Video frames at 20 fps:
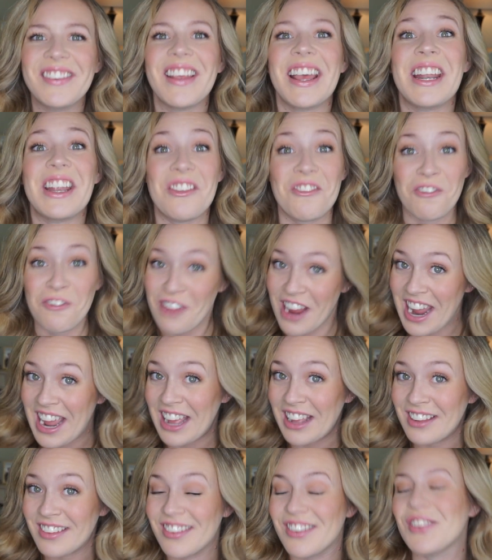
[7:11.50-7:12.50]
in
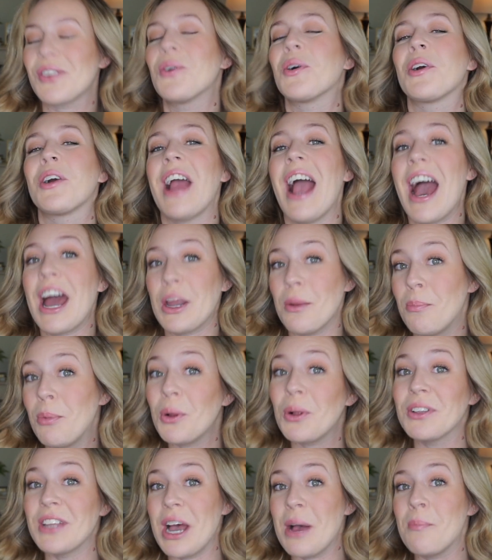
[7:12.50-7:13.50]
advance or had it
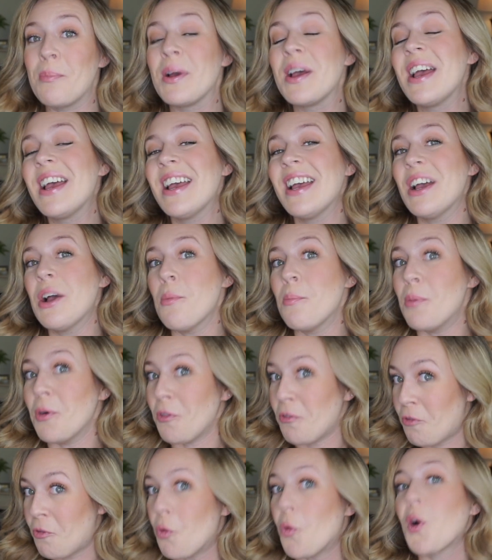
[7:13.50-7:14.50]
pulled up
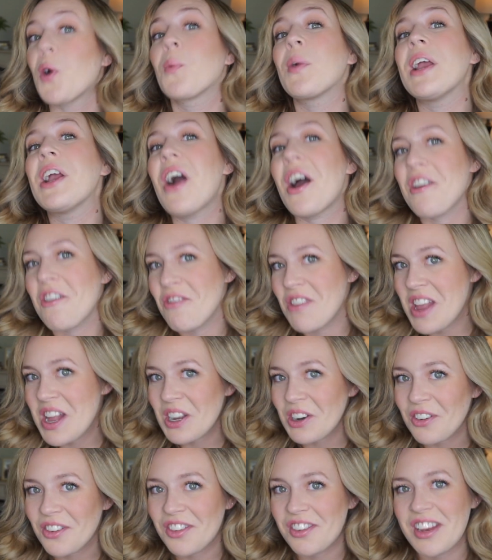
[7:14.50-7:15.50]
before we got on the
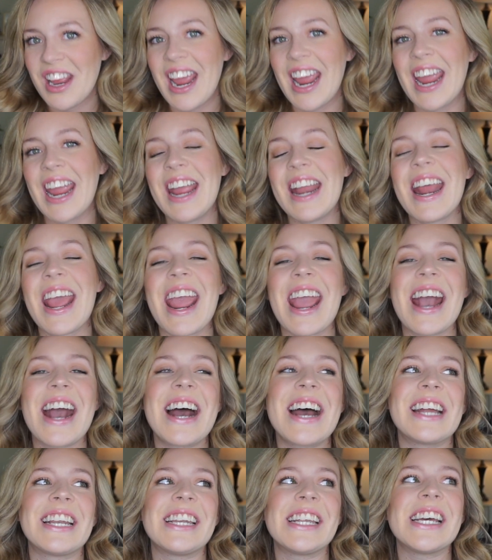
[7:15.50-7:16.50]
interstate.
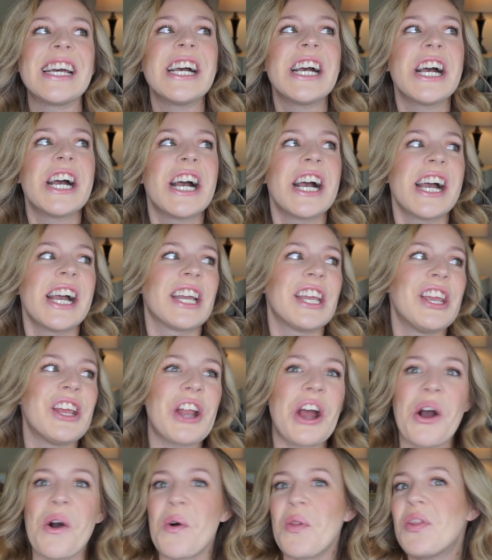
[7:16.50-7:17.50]
And you
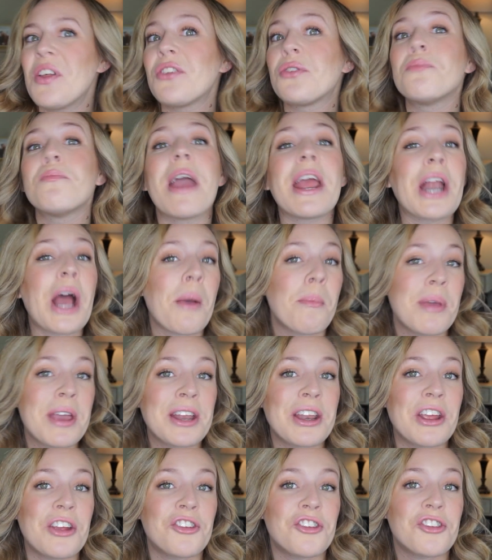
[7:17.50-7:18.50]
know, this may not be an
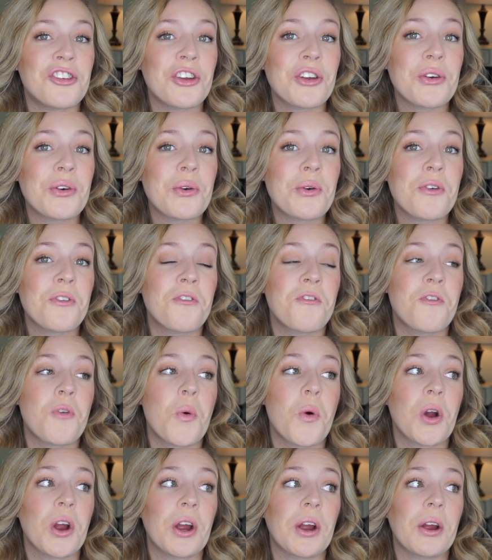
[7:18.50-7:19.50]
issue
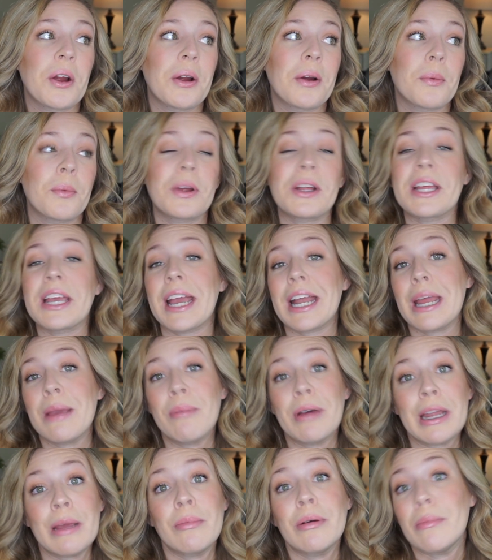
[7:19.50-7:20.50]
for really
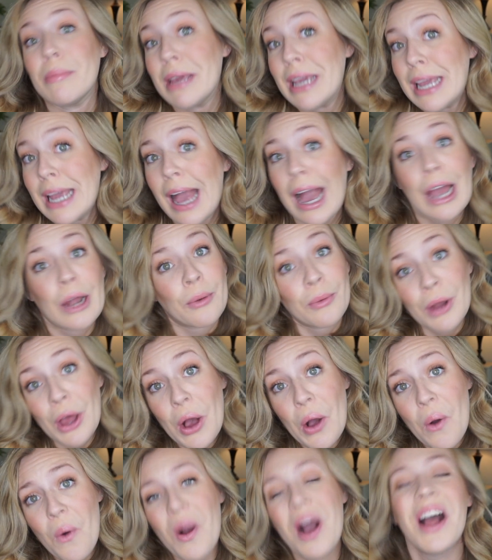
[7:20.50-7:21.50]
anybody but me, I don't
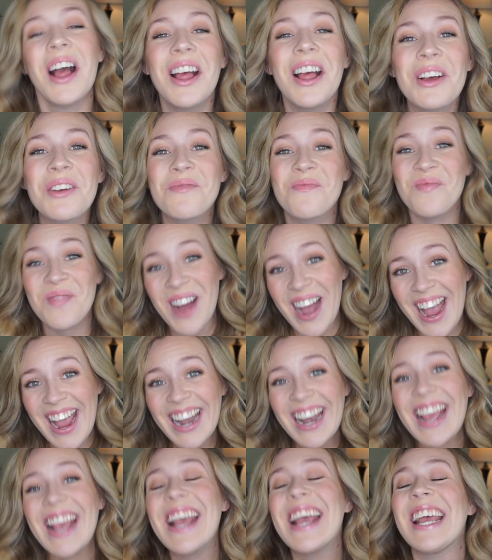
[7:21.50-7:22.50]
know, but
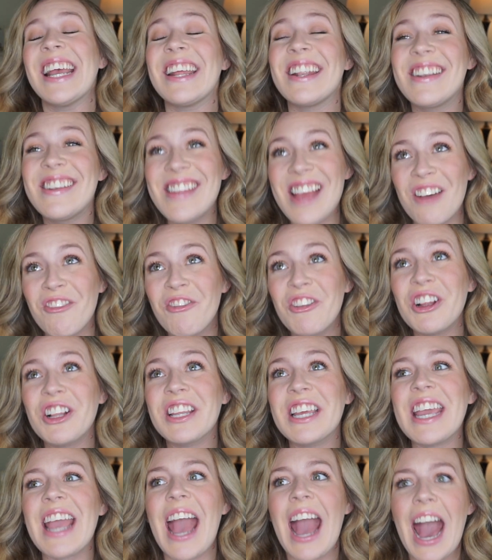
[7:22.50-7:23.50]
it
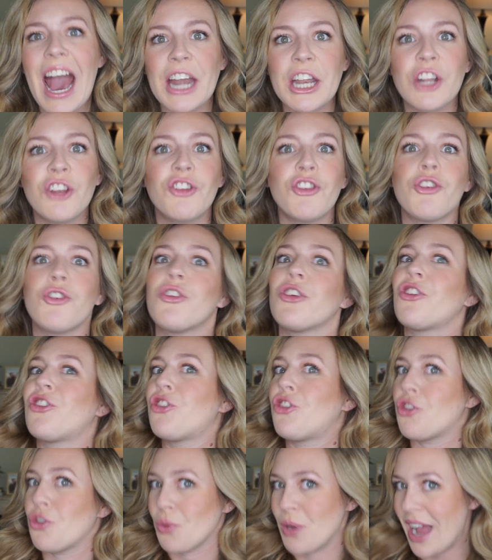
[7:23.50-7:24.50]
definitely added to the
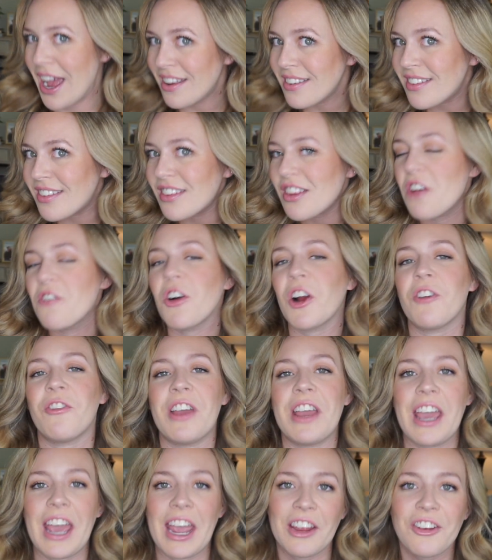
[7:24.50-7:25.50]
stress of our
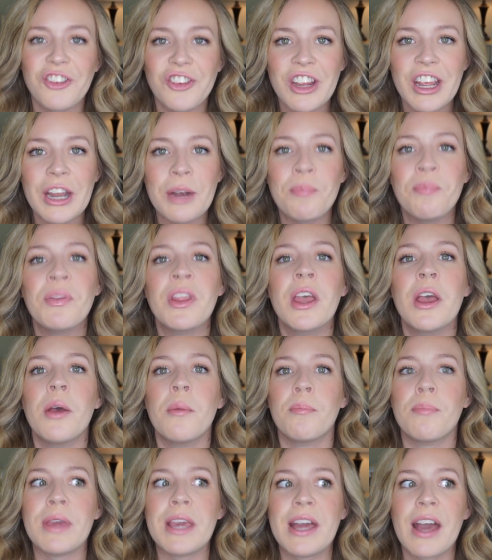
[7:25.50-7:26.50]
vacation
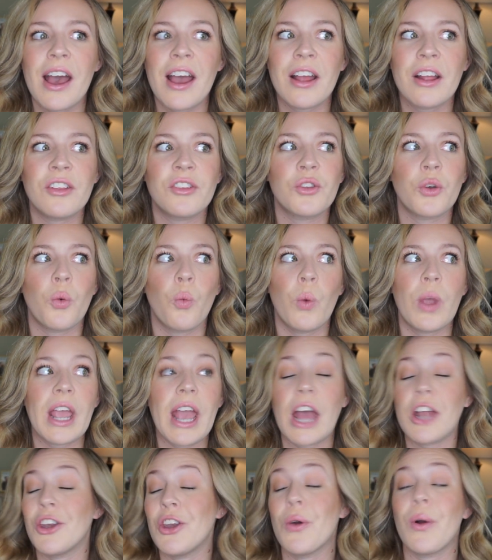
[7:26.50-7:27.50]
because we
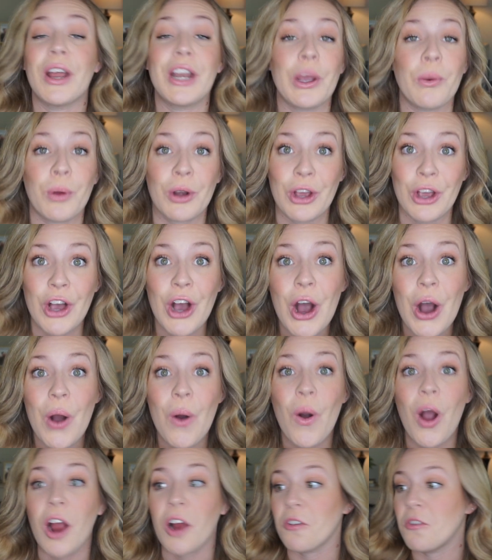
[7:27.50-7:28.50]
had no idea where to
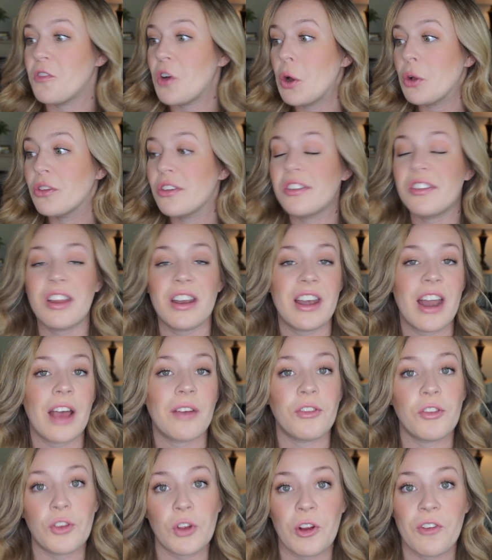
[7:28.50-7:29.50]
go, our phones didn't have
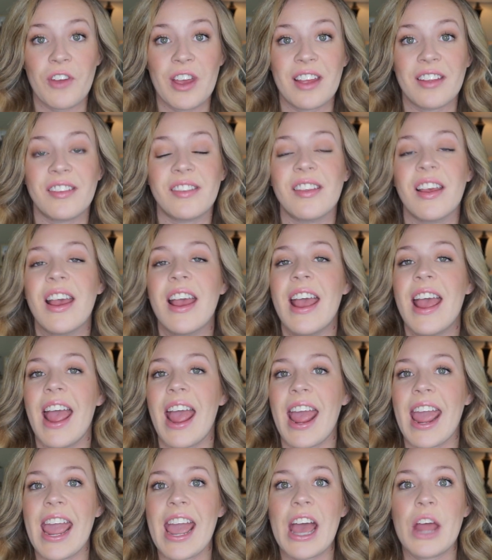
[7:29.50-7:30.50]
service,
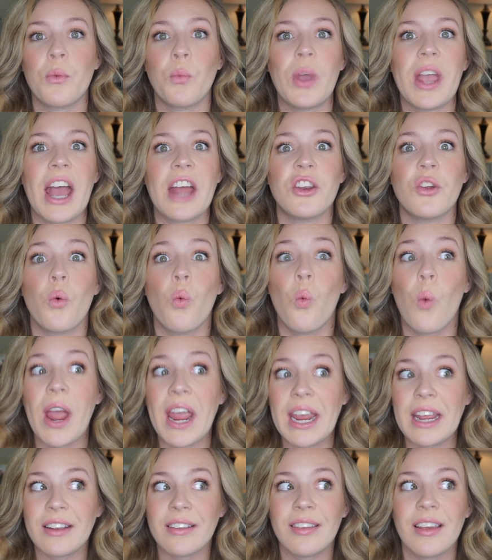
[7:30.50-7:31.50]
and we had to
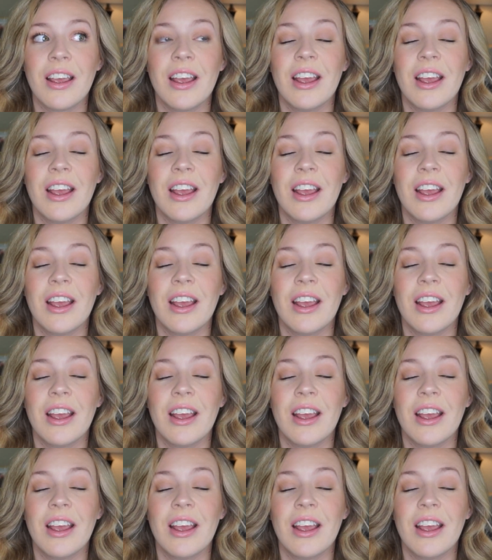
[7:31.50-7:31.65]
wait